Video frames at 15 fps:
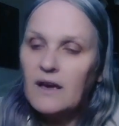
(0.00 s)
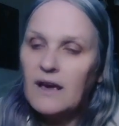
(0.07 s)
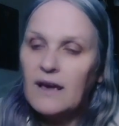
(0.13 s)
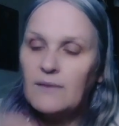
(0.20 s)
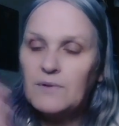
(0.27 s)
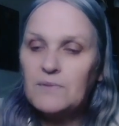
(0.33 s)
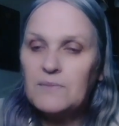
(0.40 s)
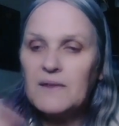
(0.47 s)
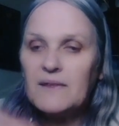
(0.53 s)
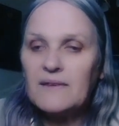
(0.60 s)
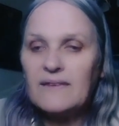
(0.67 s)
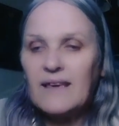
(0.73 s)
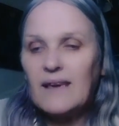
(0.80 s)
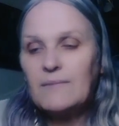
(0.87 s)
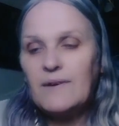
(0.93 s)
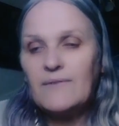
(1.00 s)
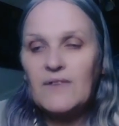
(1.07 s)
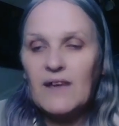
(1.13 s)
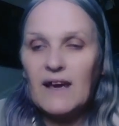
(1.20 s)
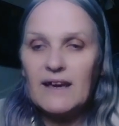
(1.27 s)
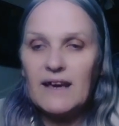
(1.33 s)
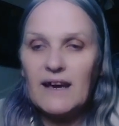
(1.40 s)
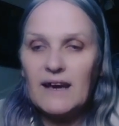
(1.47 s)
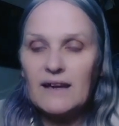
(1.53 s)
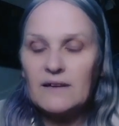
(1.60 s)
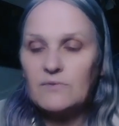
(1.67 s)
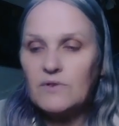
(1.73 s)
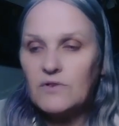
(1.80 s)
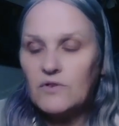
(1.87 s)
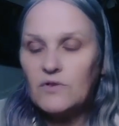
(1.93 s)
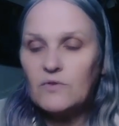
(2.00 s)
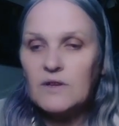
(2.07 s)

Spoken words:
It would be the same if Diane was